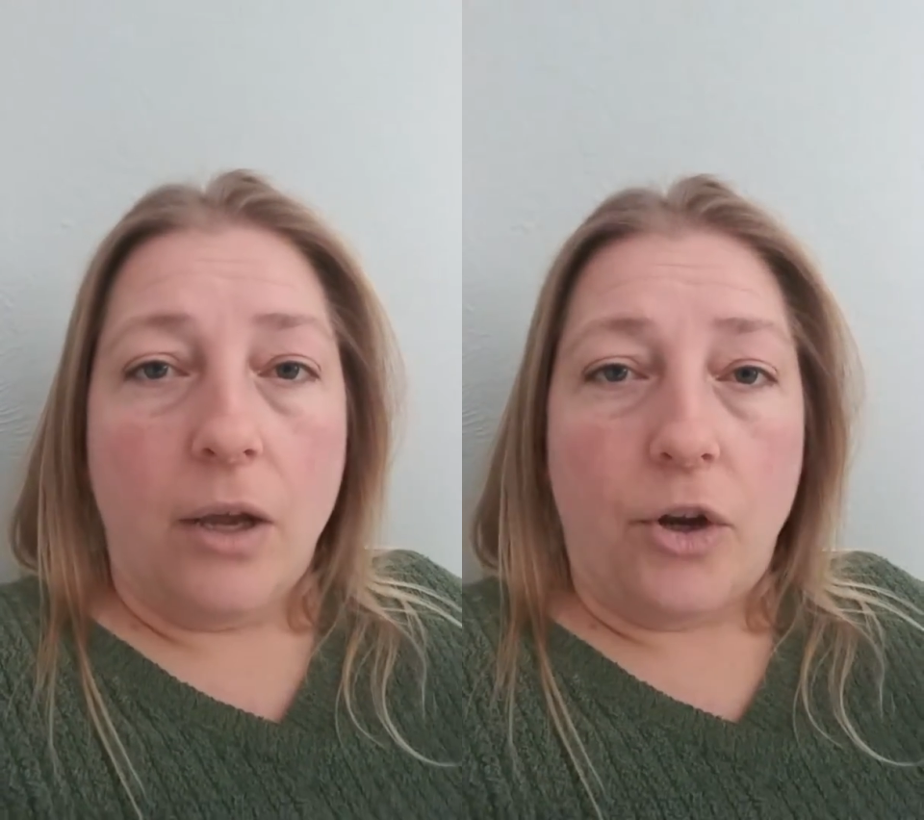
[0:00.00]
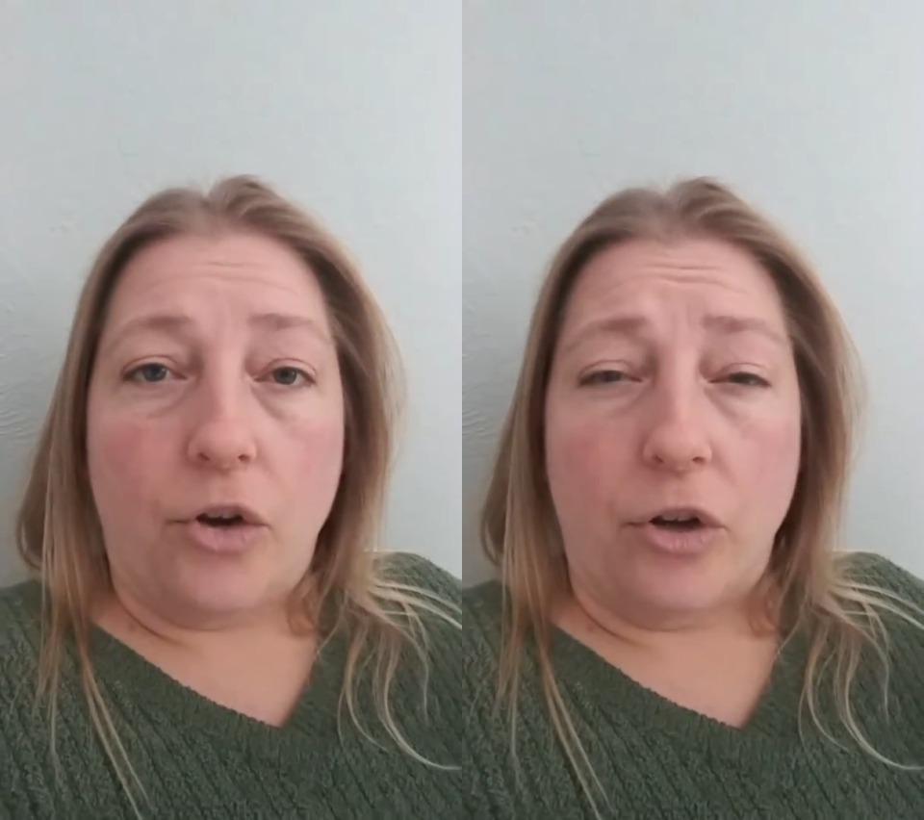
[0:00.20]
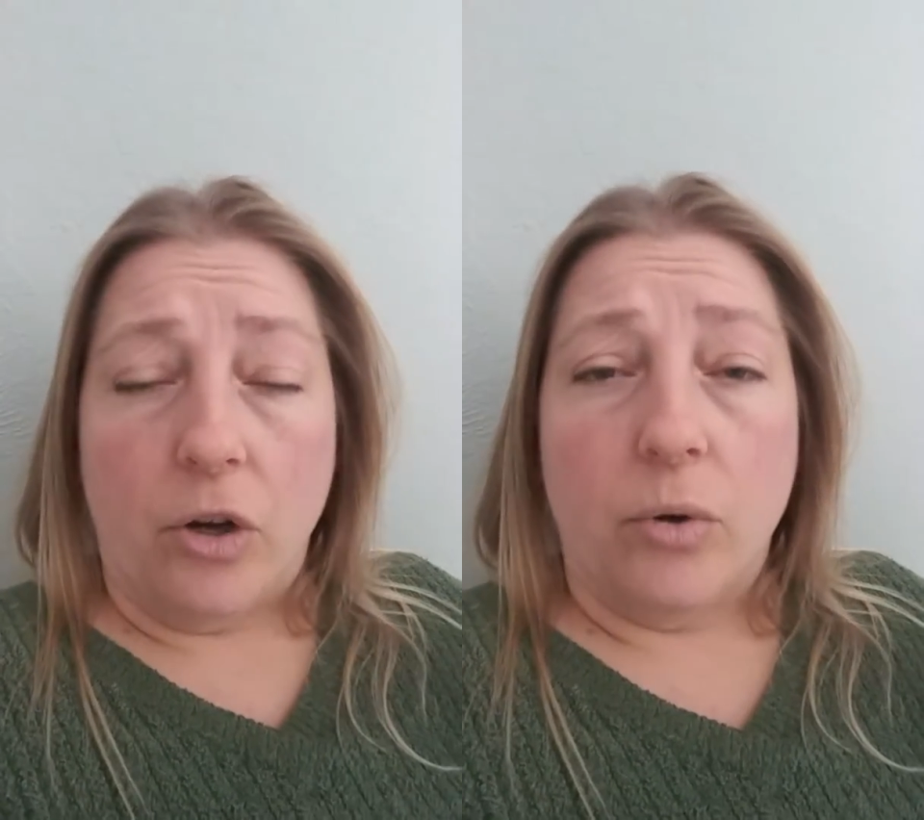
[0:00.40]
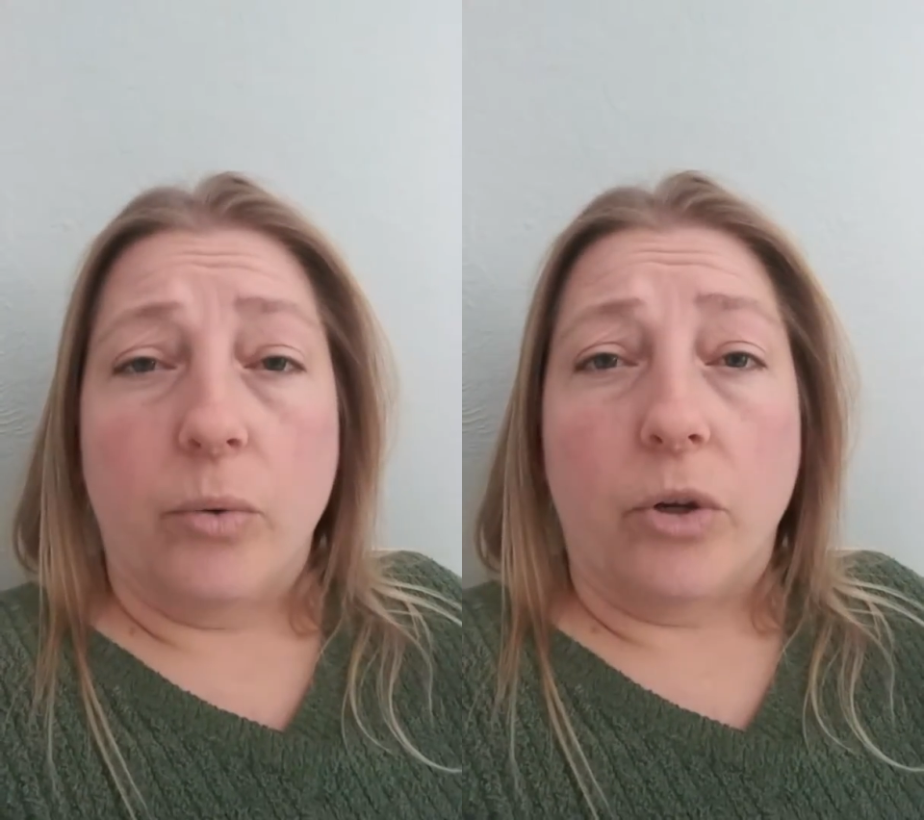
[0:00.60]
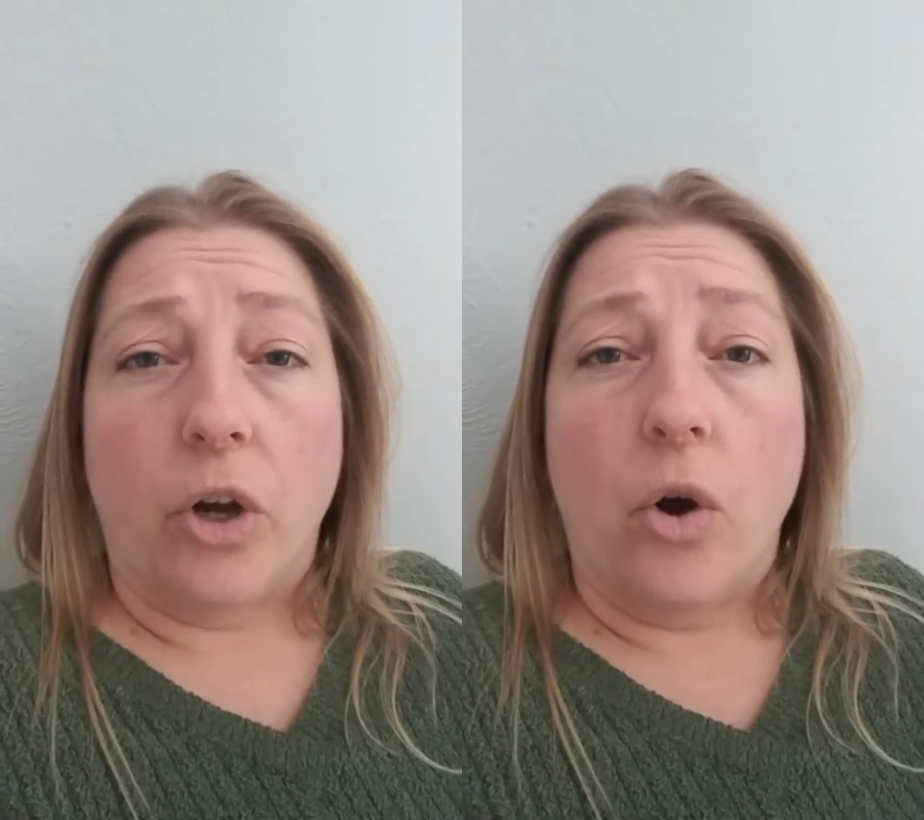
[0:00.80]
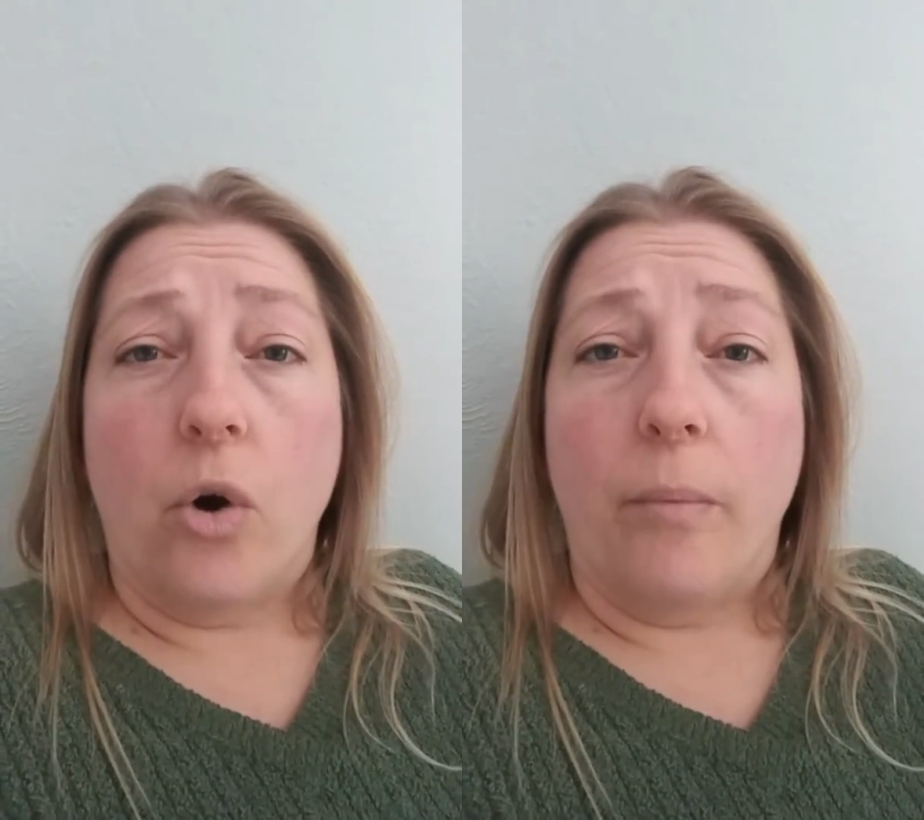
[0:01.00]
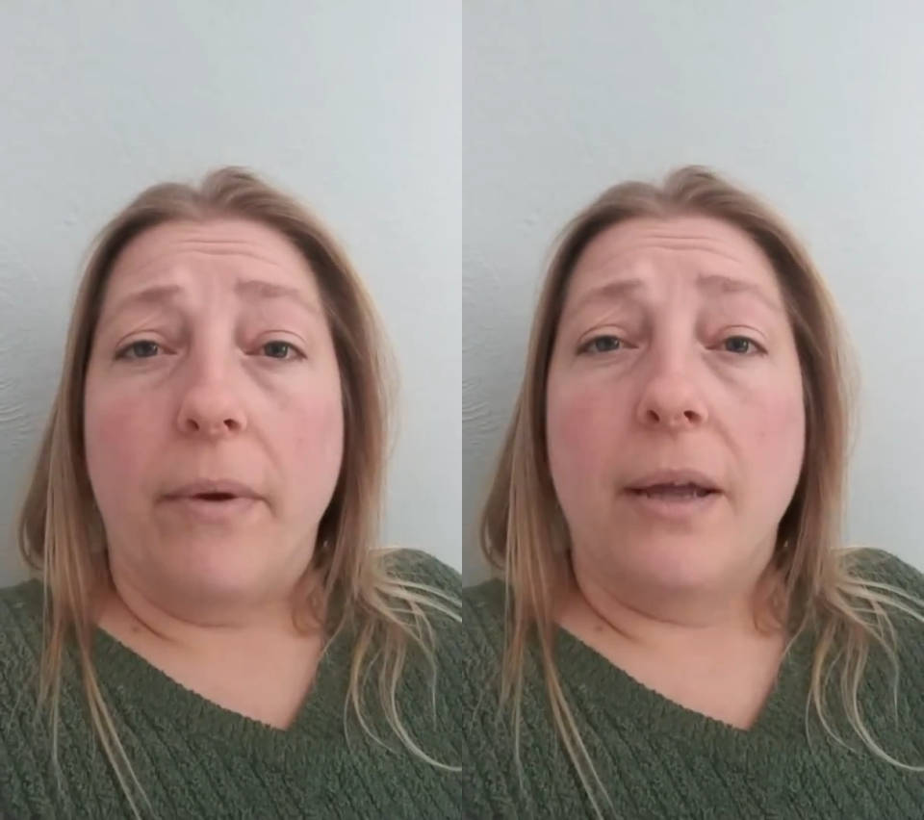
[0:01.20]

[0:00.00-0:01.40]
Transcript: your dog will go home